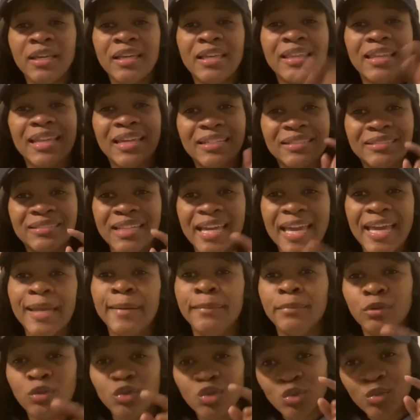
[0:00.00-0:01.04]
that is
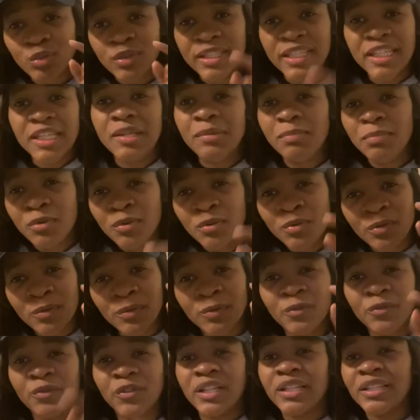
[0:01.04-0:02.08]
able to keep you from
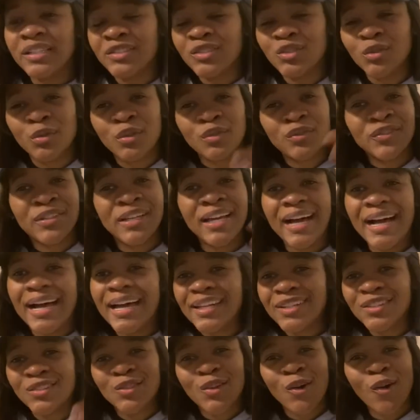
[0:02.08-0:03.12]
failing. So if God
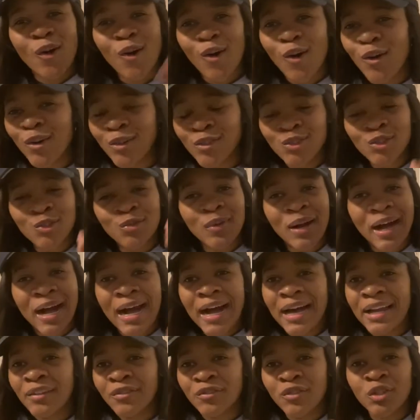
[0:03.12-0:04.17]
has called you
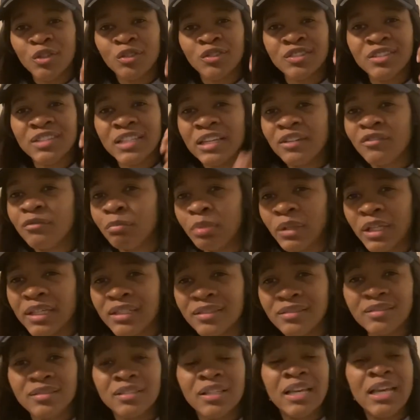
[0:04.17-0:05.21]
out of your safe
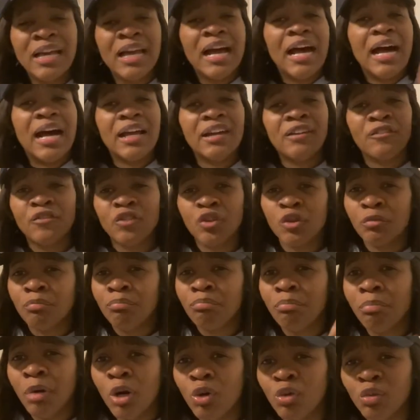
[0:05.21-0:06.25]
place, out of your
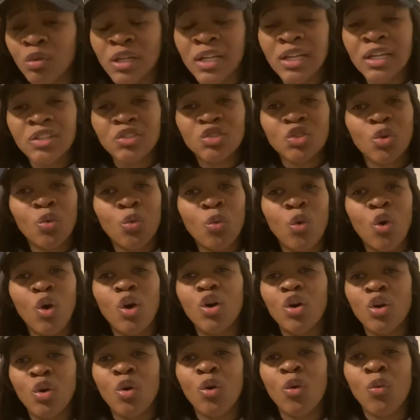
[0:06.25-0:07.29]
boat to
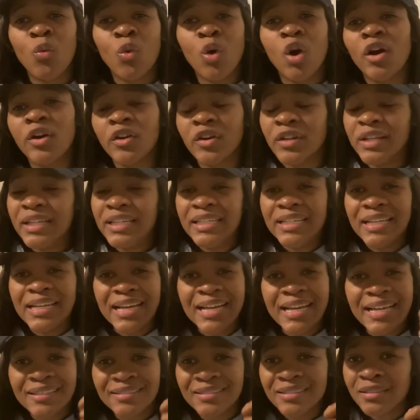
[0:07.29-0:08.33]
walk on water, he
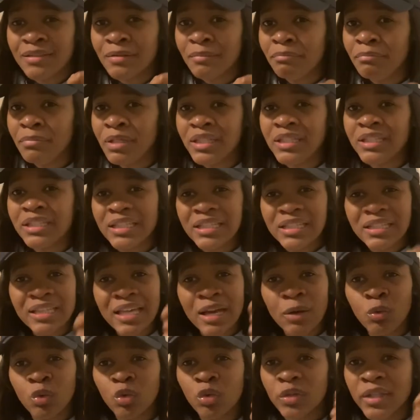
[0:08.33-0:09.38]
has an ability
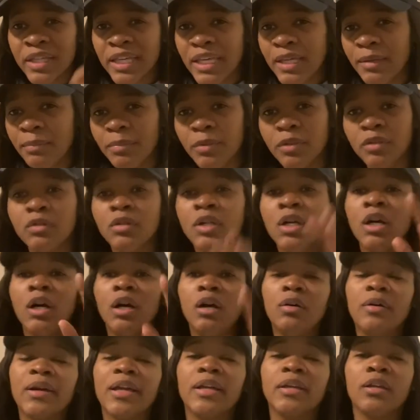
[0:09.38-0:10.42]
that will keep you.
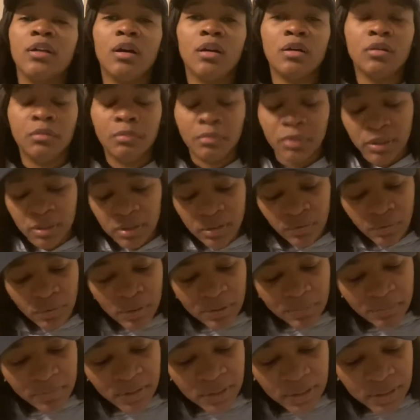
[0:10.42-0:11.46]
Okay, y'all don't believe what
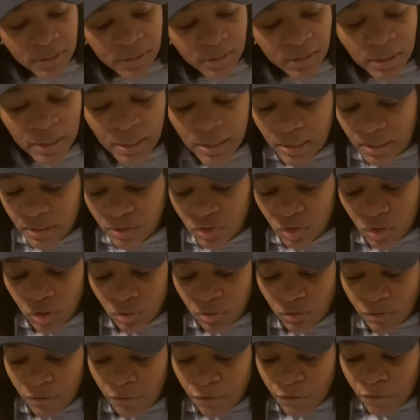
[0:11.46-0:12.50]
I'm saying. Let's go
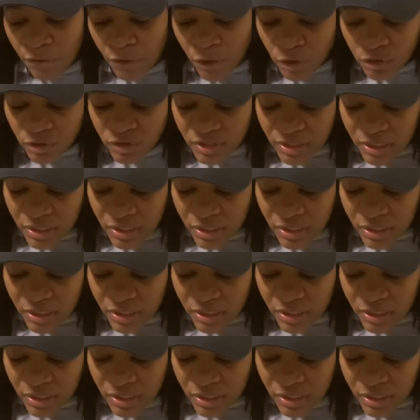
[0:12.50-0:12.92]
to First